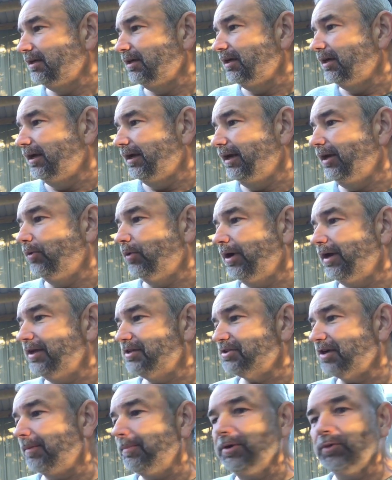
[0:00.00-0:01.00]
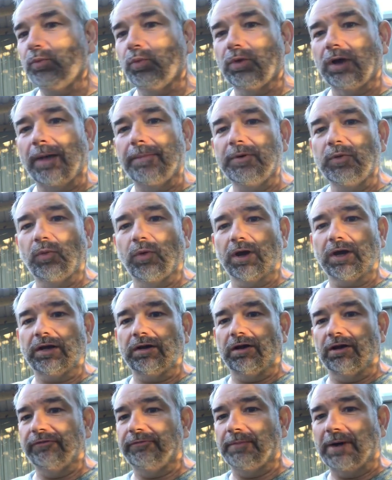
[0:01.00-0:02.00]
anyway, so I've been working
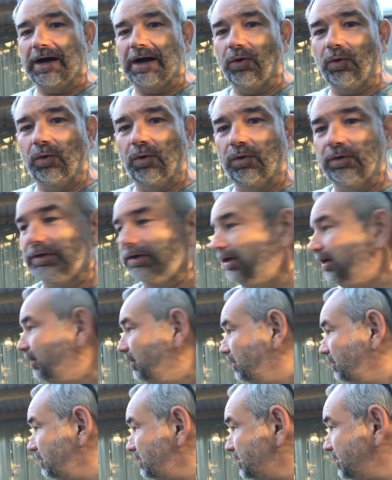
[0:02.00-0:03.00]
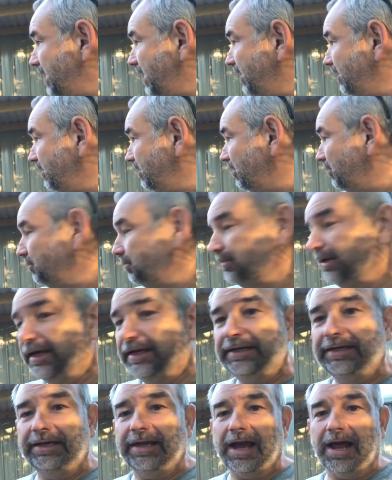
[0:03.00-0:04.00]
off my old stand-up
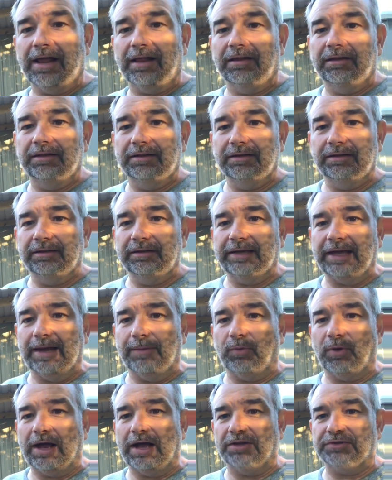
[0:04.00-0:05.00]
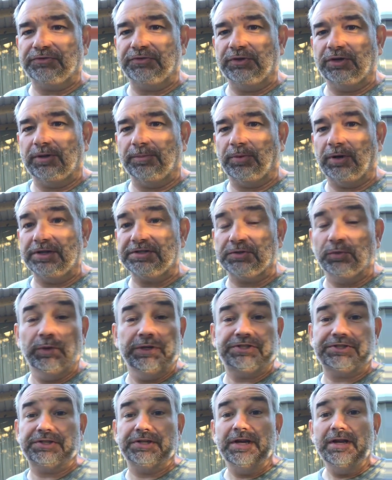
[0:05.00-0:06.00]
80-gallon Campbell Housefield compressor,
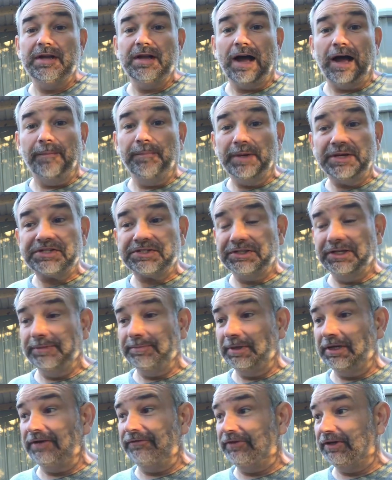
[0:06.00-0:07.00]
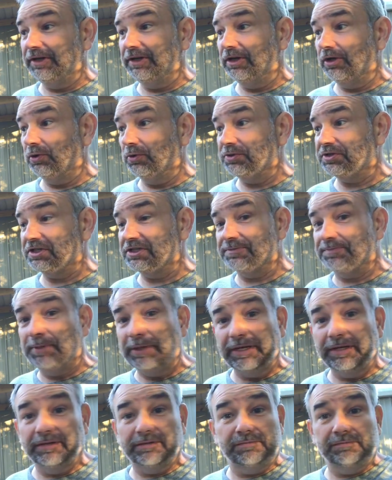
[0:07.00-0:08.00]
which I've mentioned in many videos has
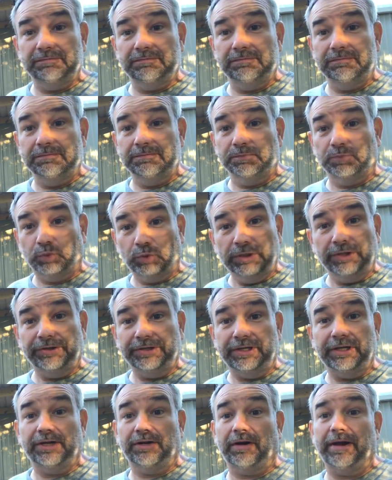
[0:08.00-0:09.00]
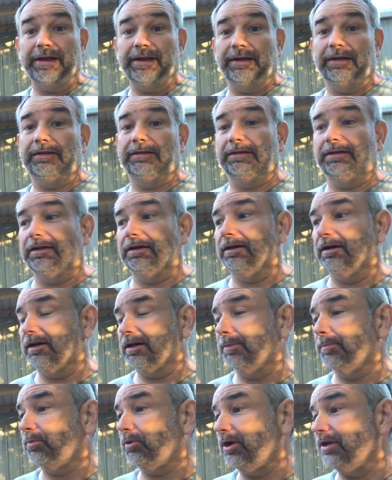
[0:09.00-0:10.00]
been really a great
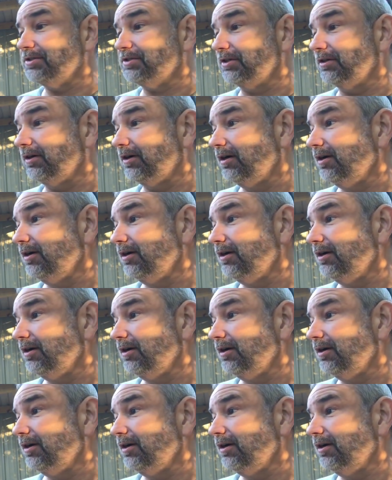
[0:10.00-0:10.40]
compressor.